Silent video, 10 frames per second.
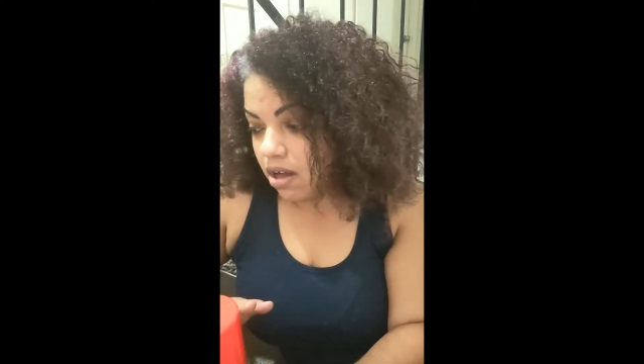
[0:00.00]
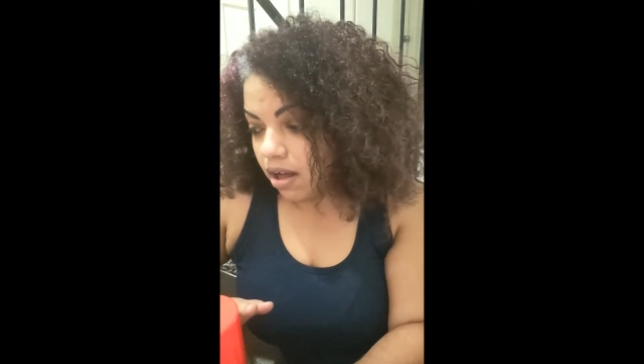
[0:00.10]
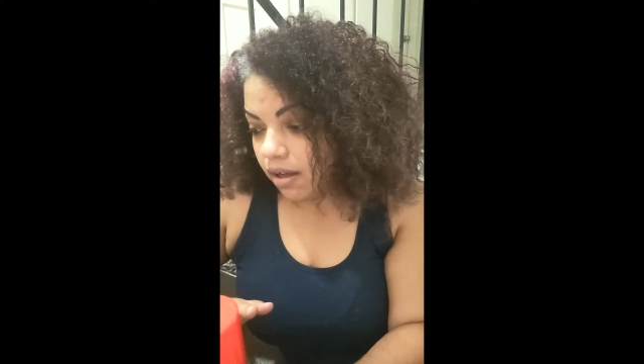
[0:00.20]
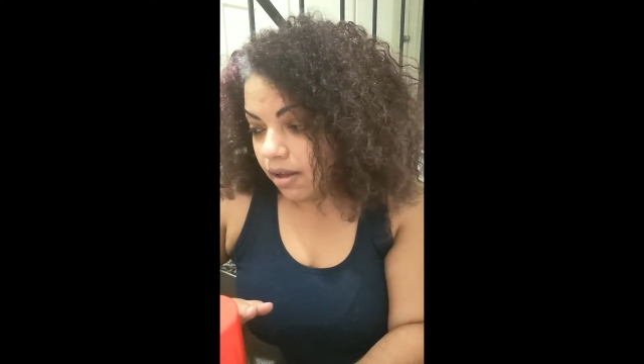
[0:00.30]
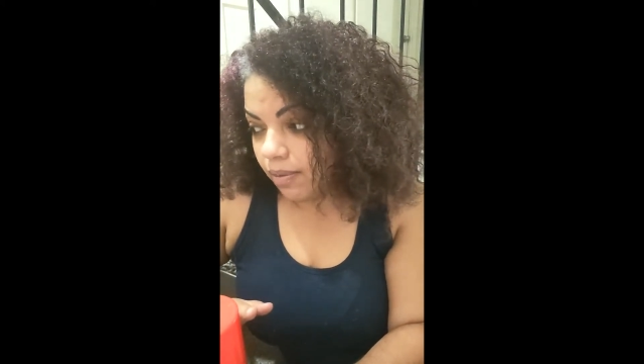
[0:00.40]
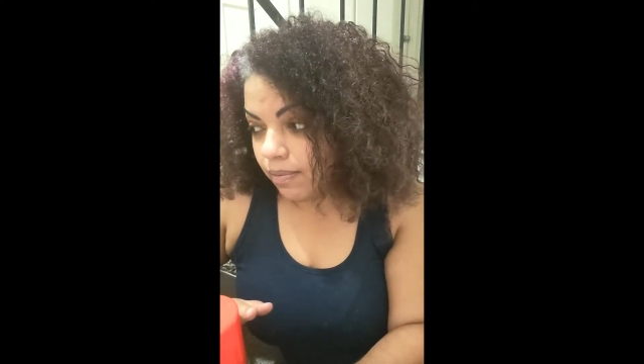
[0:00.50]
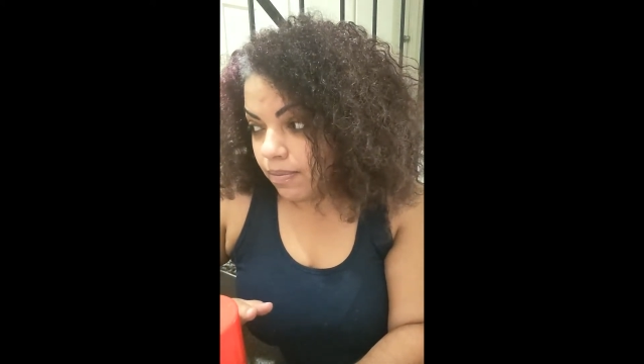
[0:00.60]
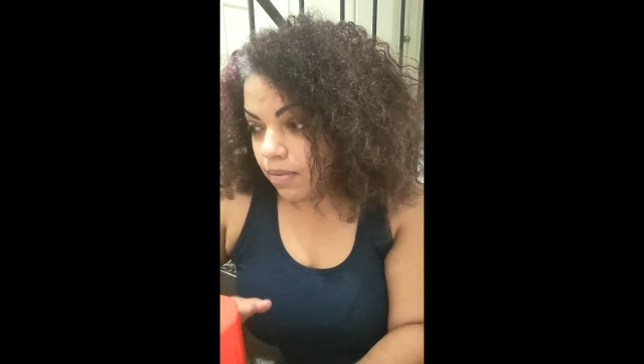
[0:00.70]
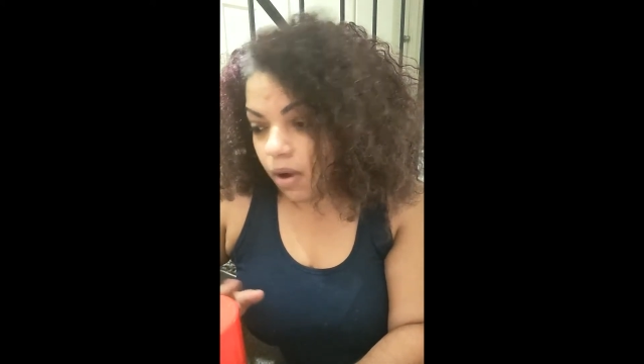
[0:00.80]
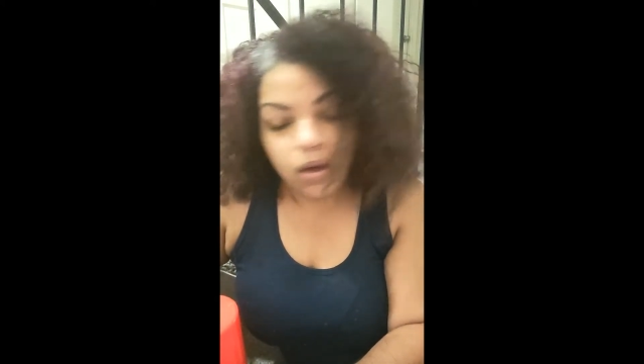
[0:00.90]

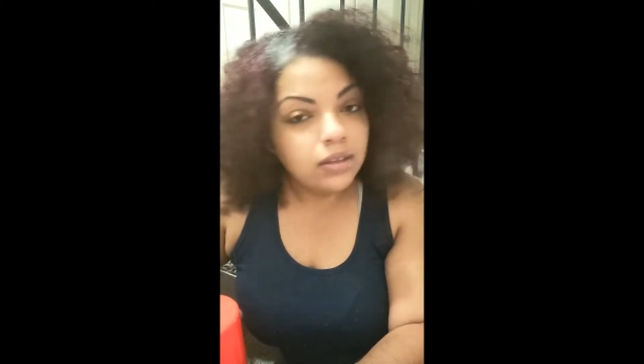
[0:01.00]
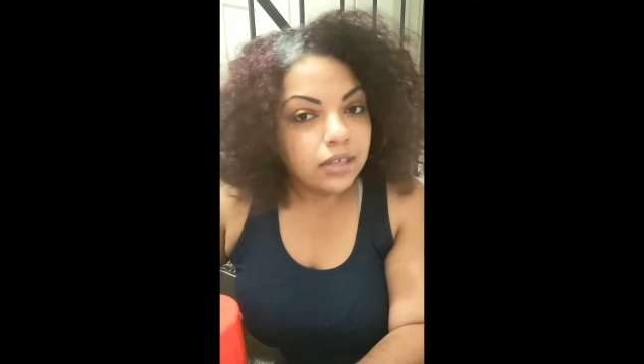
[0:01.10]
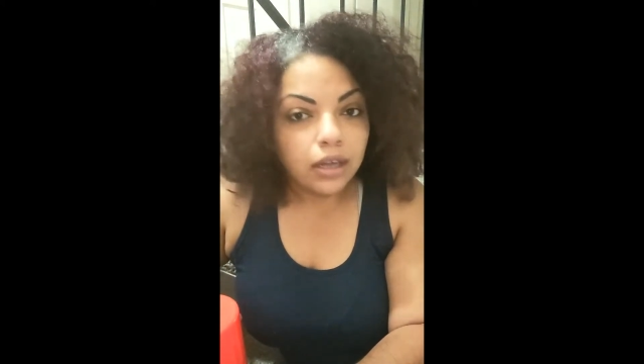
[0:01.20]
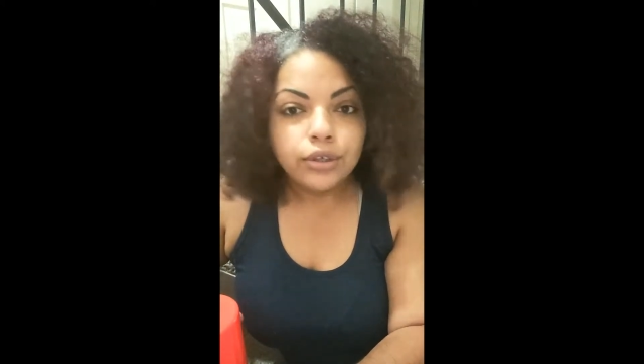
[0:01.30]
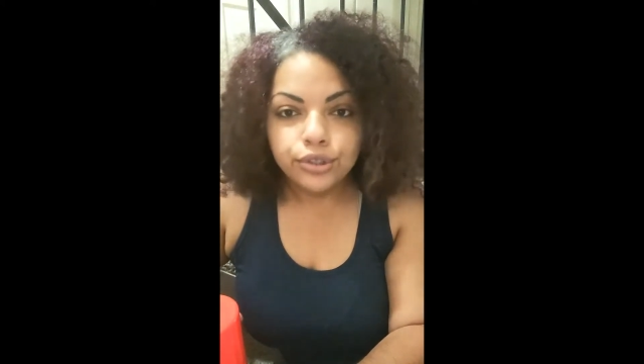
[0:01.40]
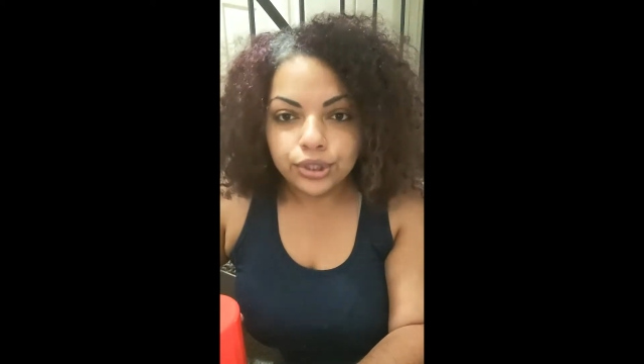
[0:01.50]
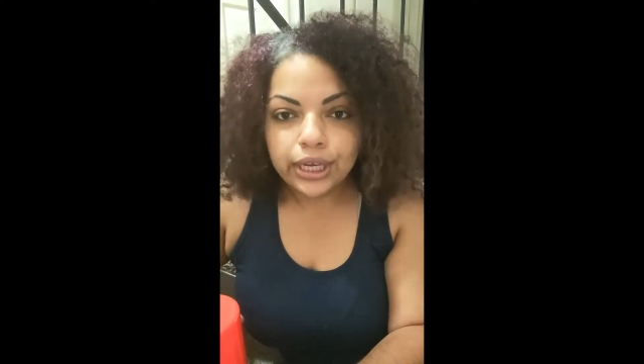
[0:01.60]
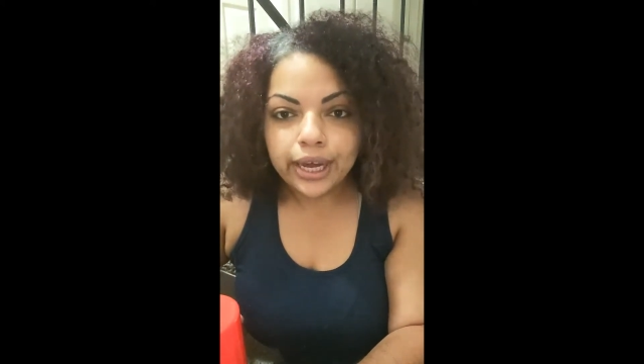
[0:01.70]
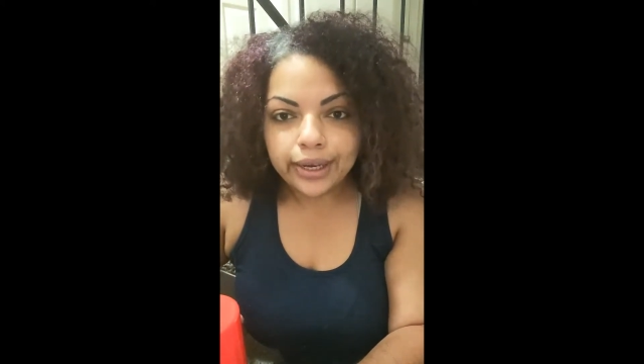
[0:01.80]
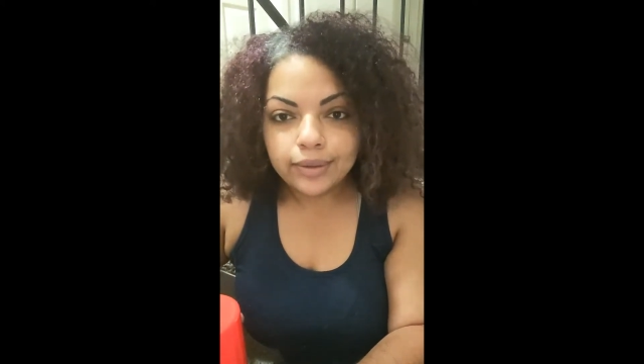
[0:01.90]
all Dollar Tree
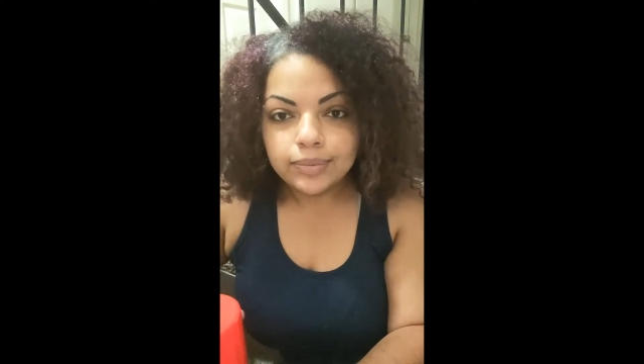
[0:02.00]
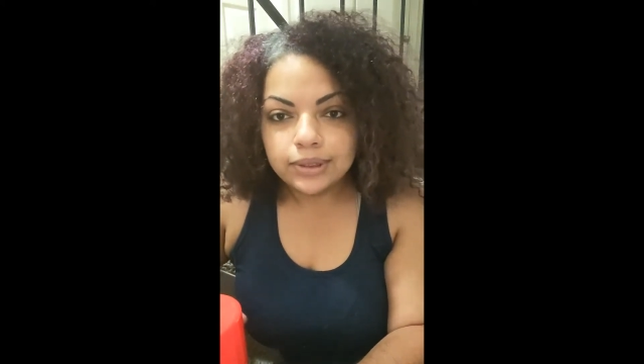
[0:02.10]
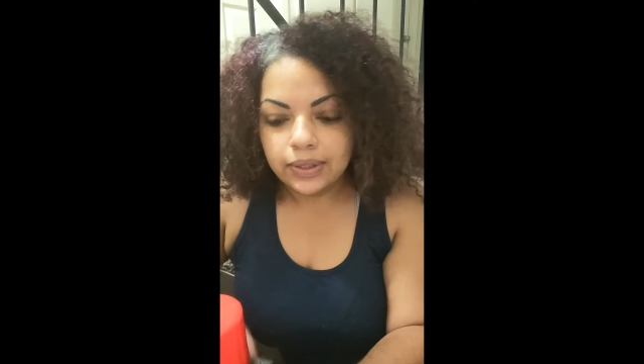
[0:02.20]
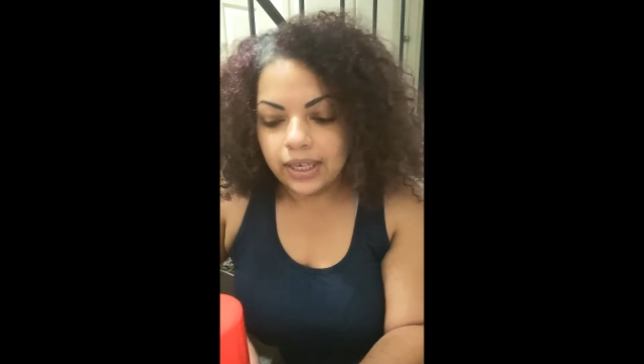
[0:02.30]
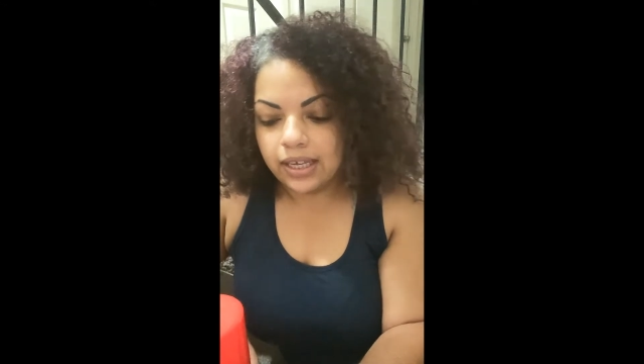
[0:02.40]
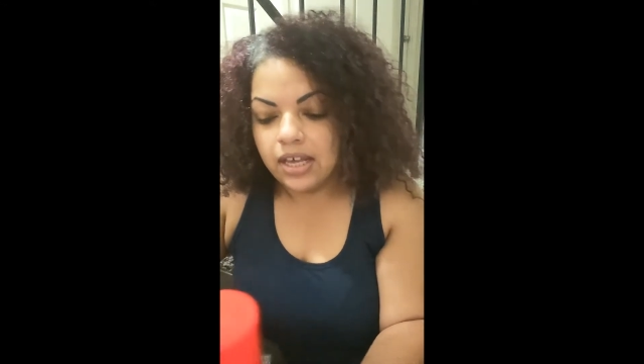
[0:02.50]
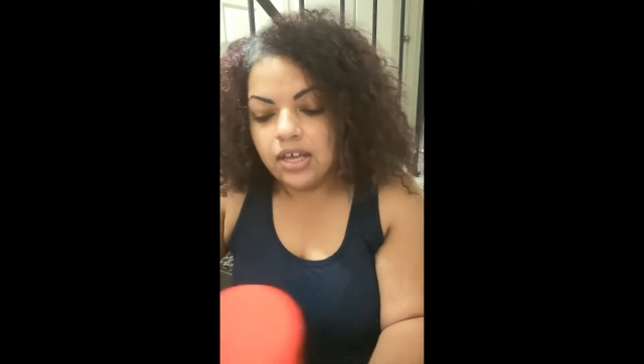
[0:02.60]
items, okay?